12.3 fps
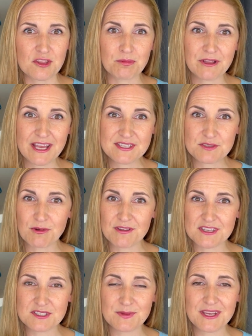The place where
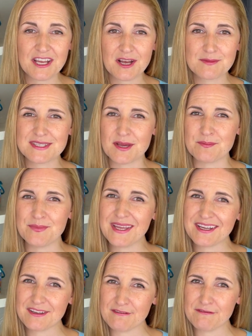this becomes a
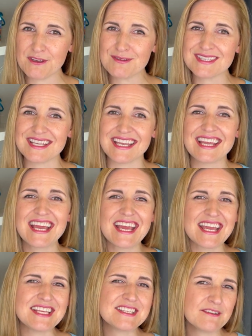bit confusing
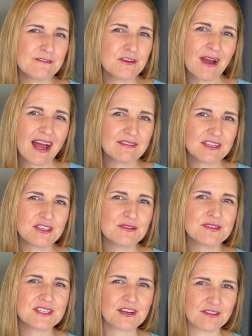is if you have a
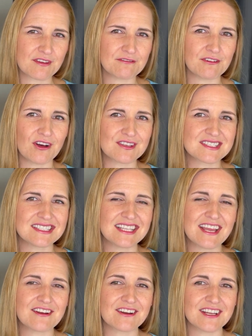use year that falls
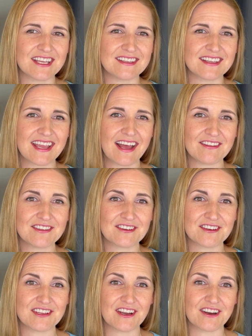later in the
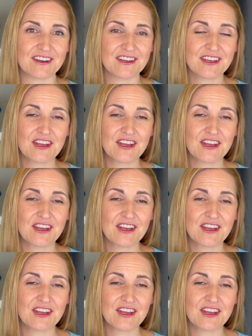calendar year.